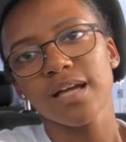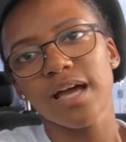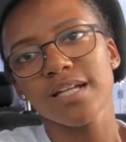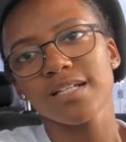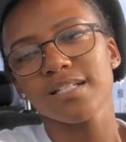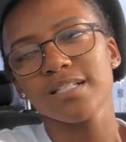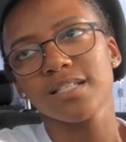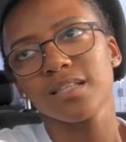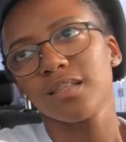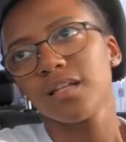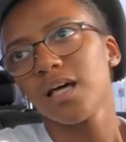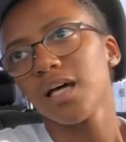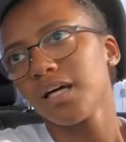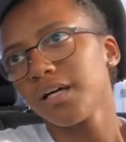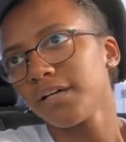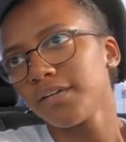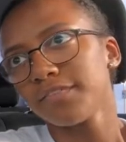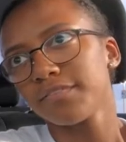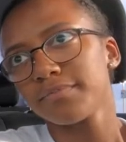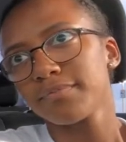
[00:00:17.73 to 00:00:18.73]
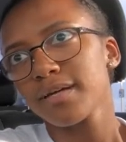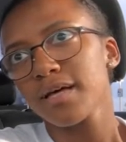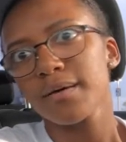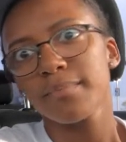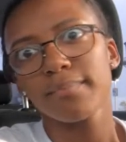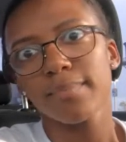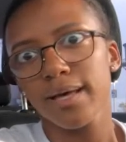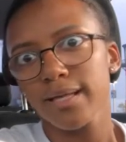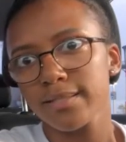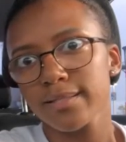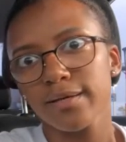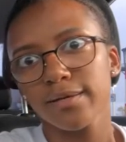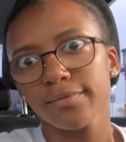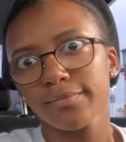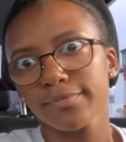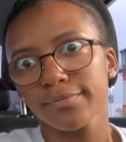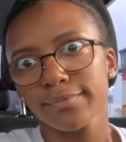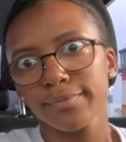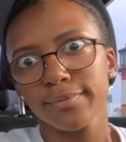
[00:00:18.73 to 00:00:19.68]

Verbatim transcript: I just love myself.